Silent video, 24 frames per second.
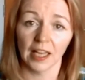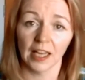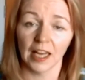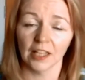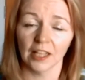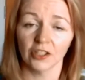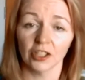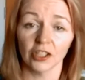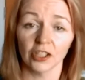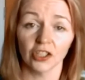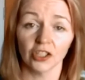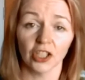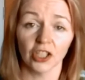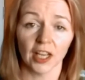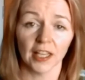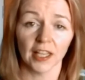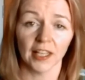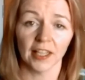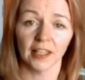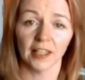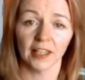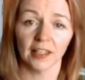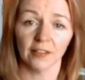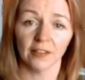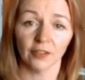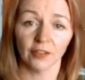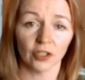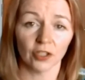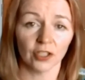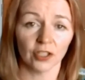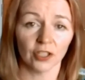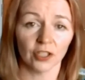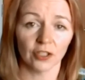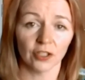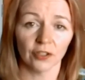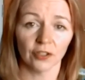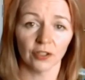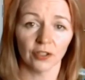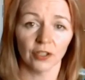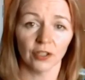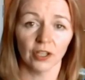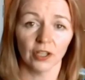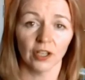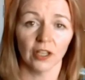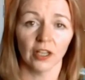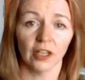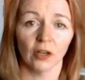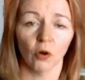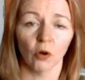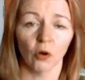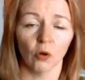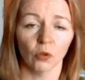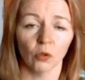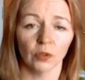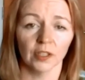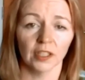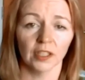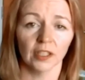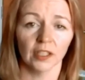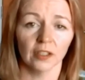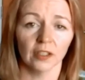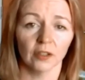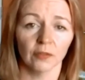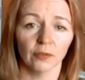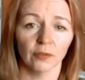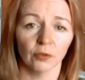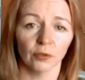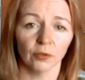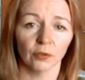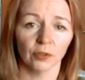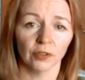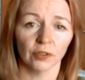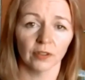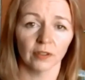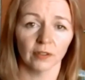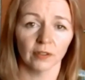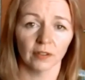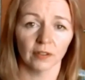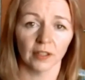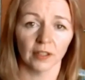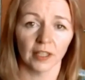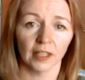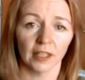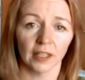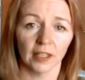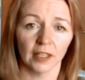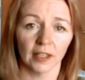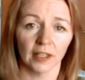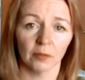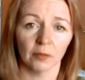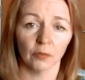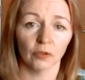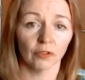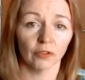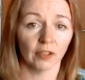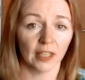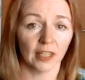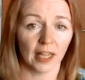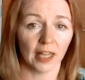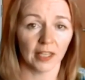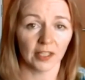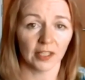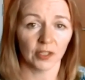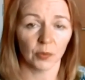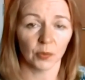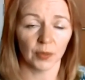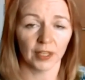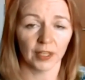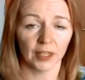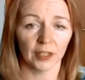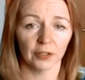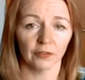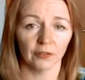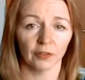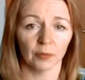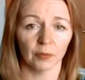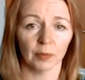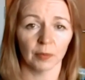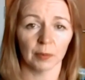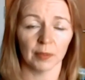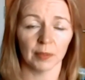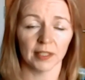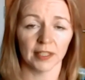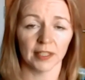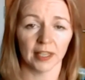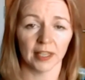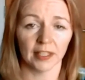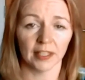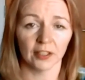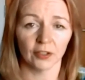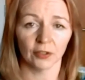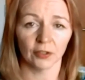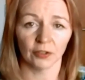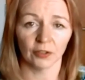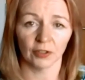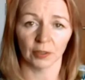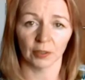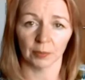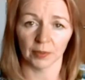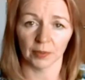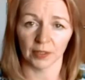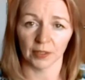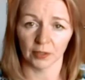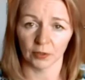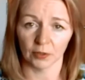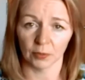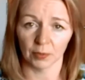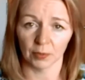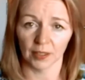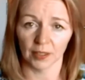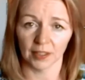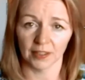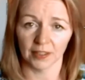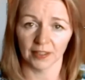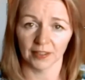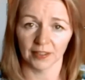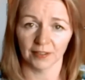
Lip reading: And just check in if you're still holding the phone in a more relaxed way, or if you've maybe tightened your grip a little bit.